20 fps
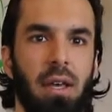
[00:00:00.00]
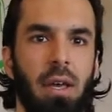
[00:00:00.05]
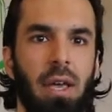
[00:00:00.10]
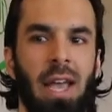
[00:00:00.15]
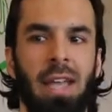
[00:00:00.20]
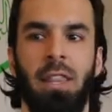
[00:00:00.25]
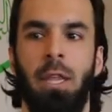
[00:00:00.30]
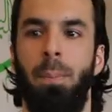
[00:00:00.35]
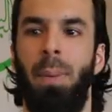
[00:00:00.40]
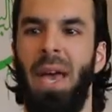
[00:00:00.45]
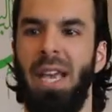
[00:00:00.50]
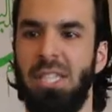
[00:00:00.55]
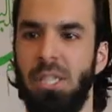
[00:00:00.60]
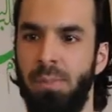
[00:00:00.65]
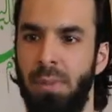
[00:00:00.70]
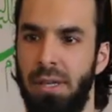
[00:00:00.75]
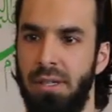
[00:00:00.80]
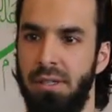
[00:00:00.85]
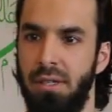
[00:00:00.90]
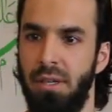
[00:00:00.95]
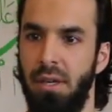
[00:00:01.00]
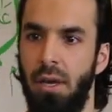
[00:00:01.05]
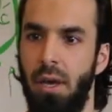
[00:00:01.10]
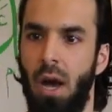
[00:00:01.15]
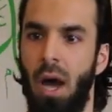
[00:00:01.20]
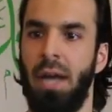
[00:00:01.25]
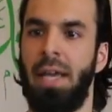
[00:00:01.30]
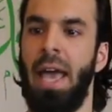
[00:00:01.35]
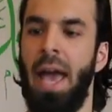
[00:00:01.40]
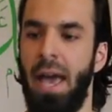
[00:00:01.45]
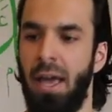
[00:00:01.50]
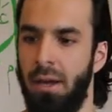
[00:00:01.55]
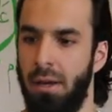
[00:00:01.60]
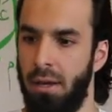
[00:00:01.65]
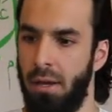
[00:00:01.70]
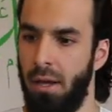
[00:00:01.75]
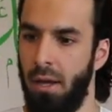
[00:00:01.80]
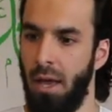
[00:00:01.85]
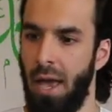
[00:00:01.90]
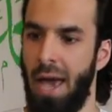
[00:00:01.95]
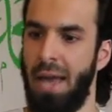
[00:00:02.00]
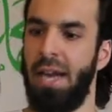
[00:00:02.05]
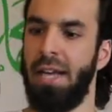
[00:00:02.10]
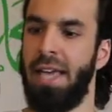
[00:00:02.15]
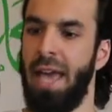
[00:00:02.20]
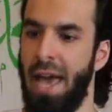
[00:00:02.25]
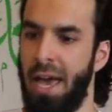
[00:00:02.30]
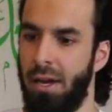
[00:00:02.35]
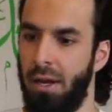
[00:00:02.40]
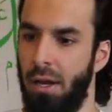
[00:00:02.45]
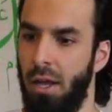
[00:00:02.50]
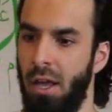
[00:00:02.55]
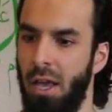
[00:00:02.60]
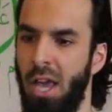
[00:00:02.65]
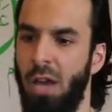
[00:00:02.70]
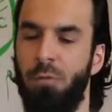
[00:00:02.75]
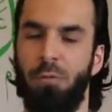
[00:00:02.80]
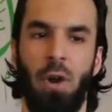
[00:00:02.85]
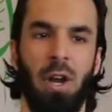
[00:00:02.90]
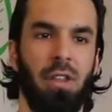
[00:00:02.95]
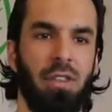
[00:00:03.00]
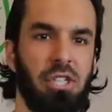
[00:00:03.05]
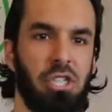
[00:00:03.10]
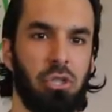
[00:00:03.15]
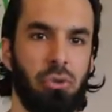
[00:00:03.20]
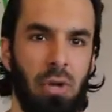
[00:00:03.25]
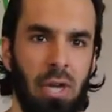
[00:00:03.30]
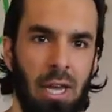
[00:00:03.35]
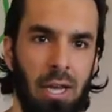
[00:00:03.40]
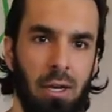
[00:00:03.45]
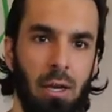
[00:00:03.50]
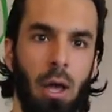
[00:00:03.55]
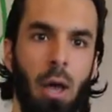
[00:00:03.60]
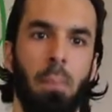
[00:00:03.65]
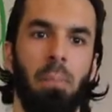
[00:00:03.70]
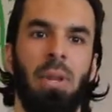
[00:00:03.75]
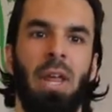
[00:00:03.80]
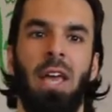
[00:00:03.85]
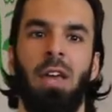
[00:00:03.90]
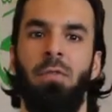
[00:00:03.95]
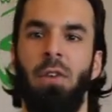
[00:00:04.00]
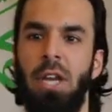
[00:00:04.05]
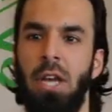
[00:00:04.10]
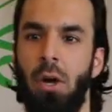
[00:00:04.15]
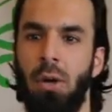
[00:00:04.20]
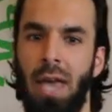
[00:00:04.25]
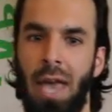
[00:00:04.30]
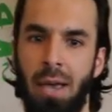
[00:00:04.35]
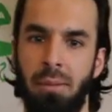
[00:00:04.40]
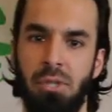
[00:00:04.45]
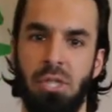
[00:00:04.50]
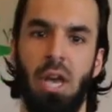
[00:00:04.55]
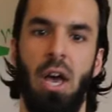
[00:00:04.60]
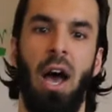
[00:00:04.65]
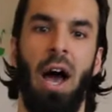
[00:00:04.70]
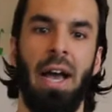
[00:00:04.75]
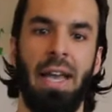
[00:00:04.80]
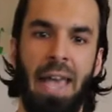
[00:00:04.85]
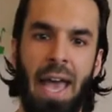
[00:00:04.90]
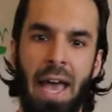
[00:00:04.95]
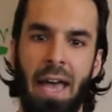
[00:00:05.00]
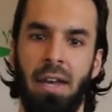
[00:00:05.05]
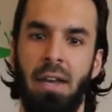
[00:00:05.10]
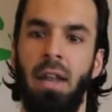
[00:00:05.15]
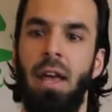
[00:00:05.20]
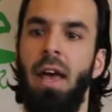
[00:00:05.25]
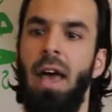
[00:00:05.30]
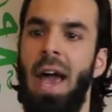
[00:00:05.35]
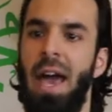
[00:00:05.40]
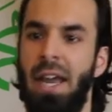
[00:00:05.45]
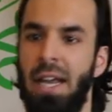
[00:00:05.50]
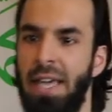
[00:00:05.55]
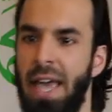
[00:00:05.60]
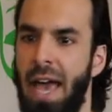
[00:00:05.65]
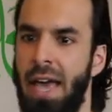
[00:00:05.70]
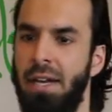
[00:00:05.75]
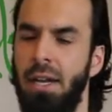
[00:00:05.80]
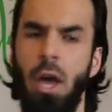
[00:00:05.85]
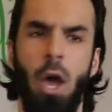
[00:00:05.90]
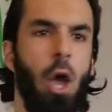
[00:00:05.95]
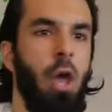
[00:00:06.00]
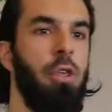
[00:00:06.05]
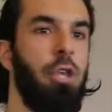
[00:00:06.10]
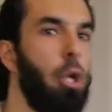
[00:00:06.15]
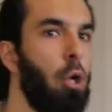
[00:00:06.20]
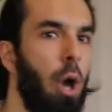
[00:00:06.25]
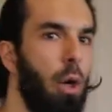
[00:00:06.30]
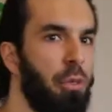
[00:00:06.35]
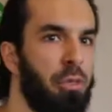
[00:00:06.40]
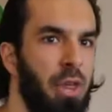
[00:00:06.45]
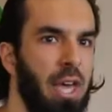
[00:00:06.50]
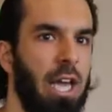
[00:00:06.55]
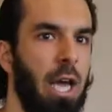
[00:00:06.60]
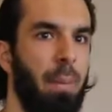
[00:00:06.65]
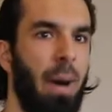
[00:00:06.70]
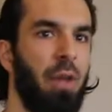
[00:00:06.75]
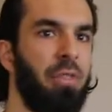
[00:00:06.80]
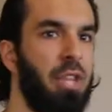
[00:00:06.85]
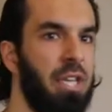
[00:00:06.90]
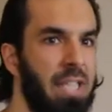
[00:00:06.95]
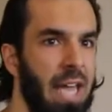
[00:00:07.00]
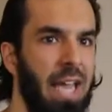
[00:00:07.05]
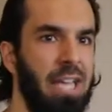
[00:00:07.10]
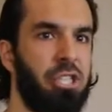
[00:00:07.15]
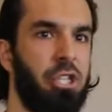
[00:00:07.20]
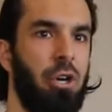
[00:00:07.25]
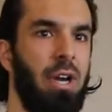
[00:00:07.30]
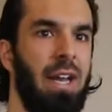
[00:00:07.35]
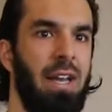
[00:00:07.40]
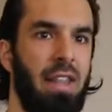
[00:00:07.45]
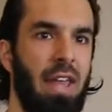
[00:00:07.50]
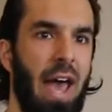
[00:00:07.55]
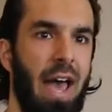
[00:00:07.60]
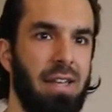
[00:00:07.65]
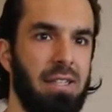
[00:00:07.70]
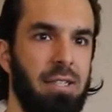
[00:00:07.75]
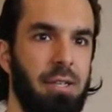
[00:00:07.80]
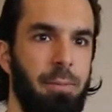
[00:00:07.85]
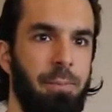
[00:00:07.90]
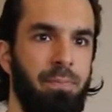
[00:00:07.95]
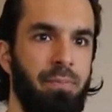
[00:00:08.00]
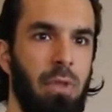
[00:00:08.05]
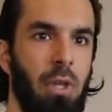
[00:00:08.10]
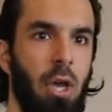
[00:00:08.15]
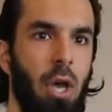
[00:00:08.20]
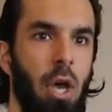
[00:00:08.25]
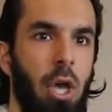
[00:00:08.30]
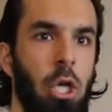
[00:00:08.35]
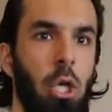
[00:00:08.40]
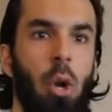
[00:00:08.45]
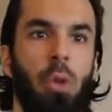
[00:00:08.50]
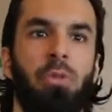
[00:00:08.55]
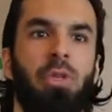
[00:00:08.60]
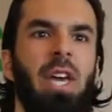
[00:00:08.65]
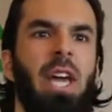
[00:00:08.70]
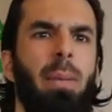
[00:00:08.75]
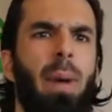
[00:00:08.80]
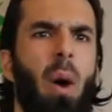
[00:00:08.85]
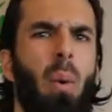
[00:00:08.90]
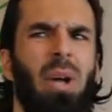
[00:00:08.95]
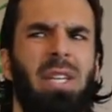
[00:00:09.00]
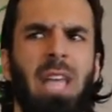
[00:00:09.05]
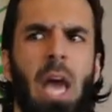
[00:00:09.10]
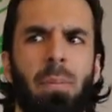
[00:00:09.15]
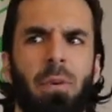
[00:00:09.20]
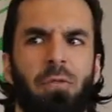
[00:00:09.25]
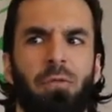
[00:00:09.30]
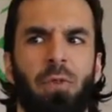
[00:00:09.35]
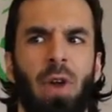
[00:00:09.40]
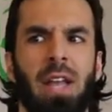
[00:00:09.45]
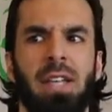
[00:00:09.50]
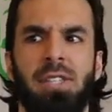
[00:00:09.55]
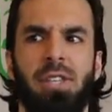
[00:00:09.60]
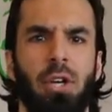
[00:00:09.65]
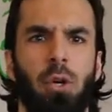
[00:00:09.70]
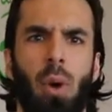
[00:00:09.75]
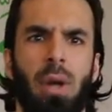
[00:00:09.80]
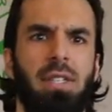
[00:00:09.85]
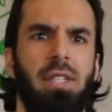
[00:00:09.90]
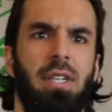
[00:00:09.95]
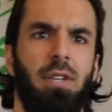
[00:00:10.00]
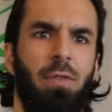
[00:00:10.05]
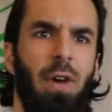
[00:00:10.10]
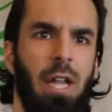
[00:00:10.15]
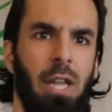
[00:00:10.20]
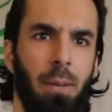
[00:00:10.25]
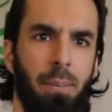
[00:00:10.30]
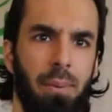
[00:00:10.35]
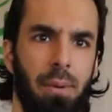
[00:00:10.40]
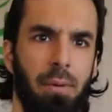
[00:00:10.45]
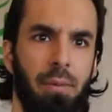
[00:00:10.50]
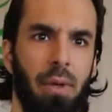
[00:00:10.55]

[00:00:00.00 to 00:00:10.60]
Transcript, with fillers: in the basement, again and again, in front of the screen, playing video games, again and again. You don't think about the danger in that. You don't think about what type of friends they're going to develop